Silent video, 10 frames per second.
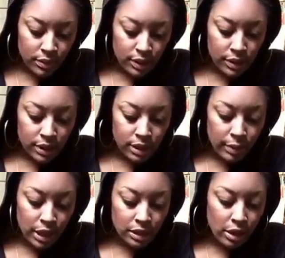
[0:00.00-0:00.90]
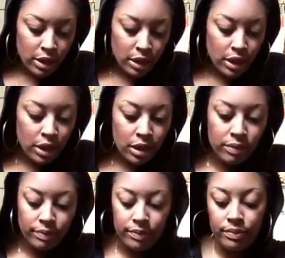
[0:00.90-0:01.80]
And since mine is already cut
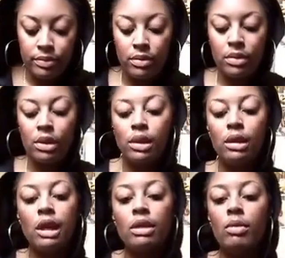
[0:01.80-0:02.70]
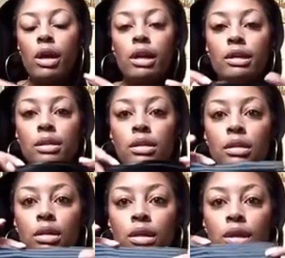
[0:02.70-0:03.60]
lengthwise,
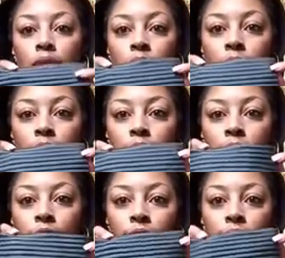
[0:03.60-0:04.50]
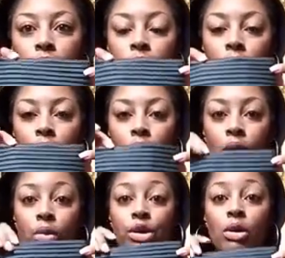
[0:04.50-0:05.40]
this is what I have.
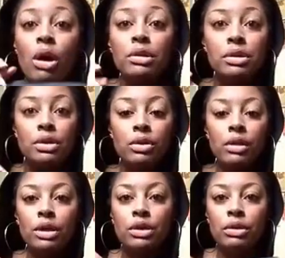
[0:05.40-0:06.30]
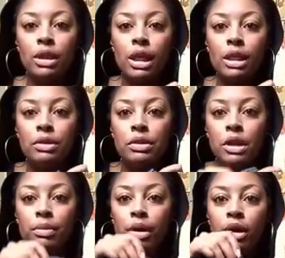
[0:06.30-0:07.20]
What you'll also do is you'll need that little
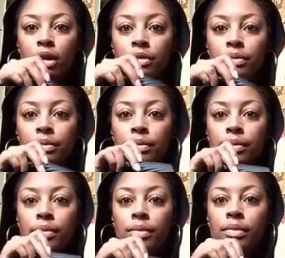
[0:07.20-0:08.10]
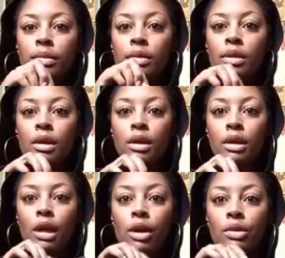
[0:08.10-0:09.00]
center part
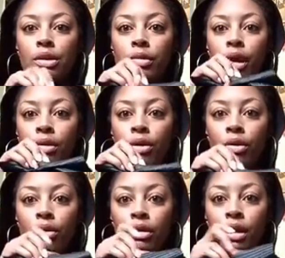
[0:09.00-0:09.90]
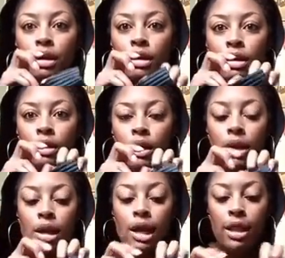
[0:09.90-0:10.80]
that goes around the whole thing.
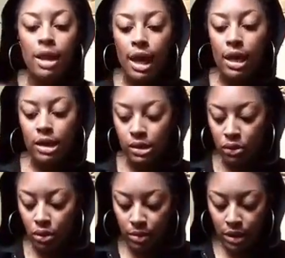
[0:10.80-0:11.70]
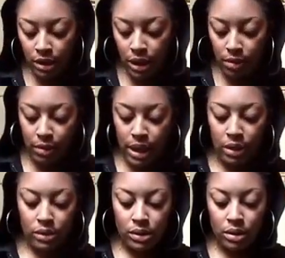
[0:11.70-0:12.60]
And that is normally
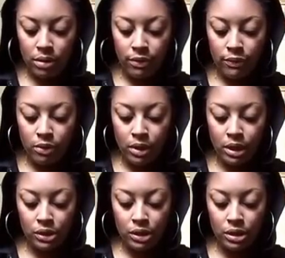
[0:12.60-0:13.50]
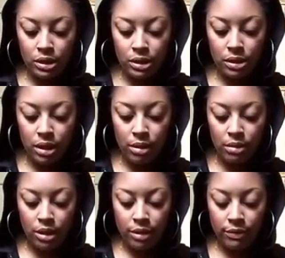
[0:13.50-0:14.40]
about 4 inches, I
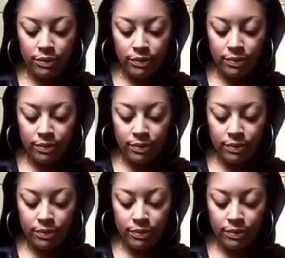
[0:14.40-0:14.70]
believe.